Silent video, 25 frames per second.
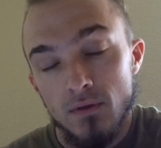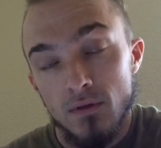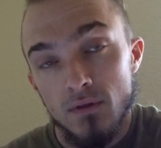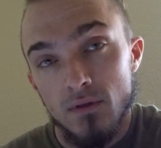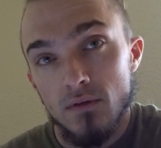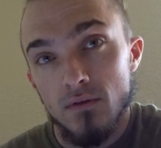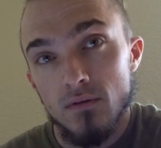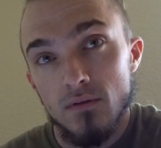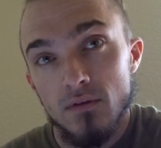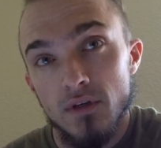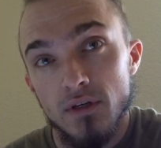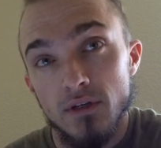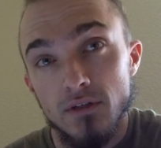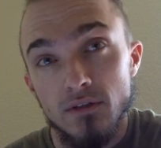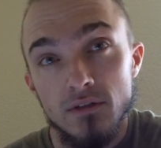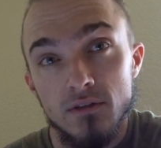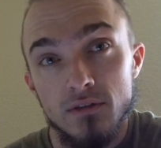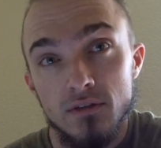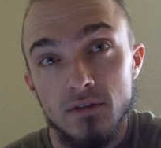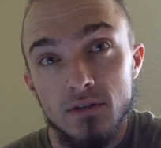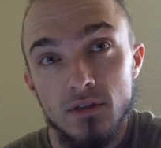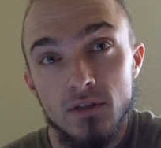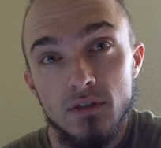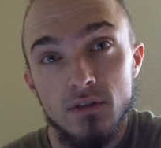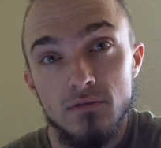all that good
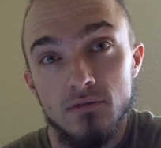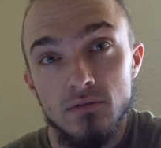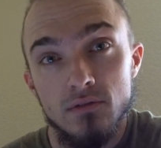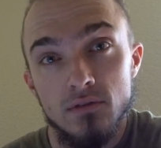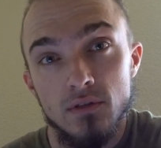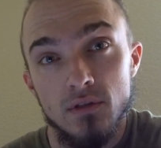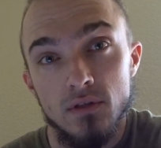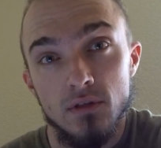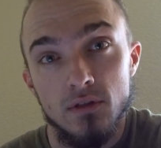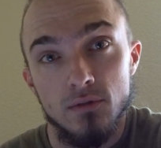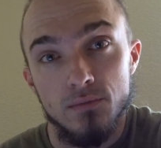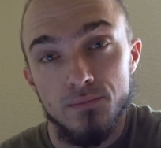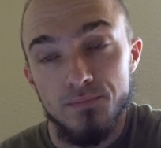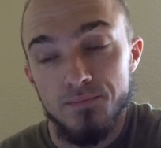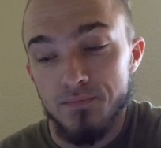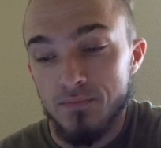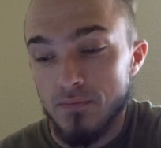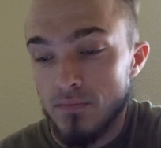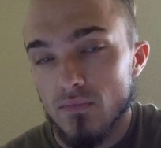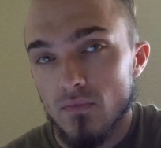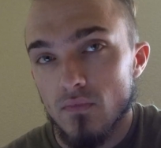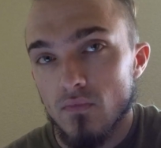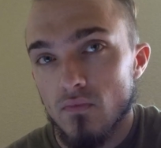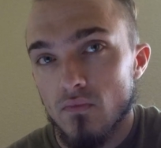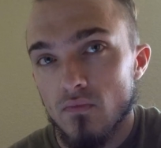stuff. So
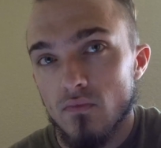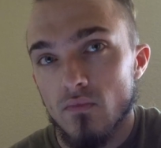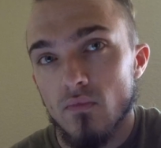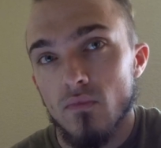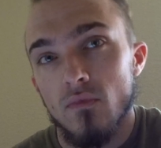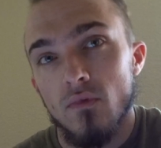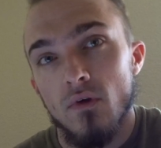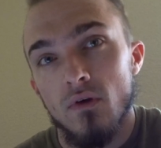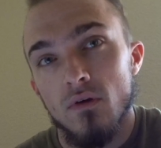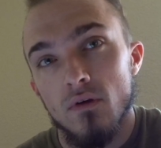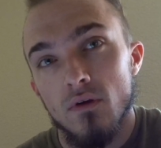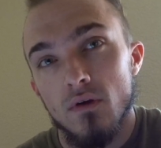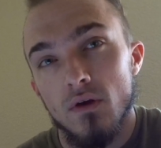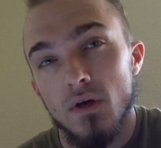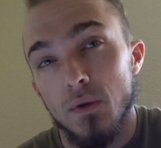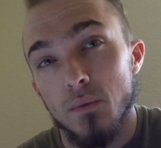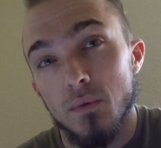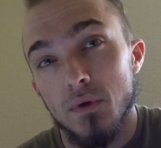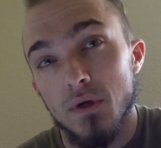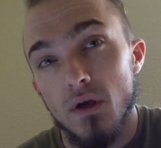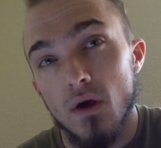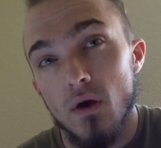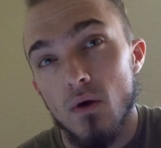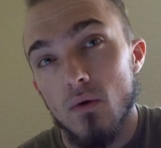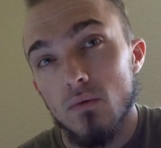here
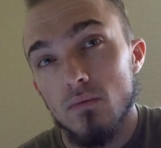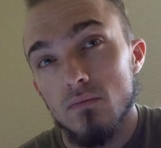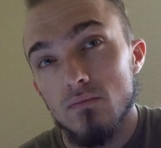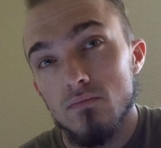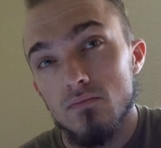we go.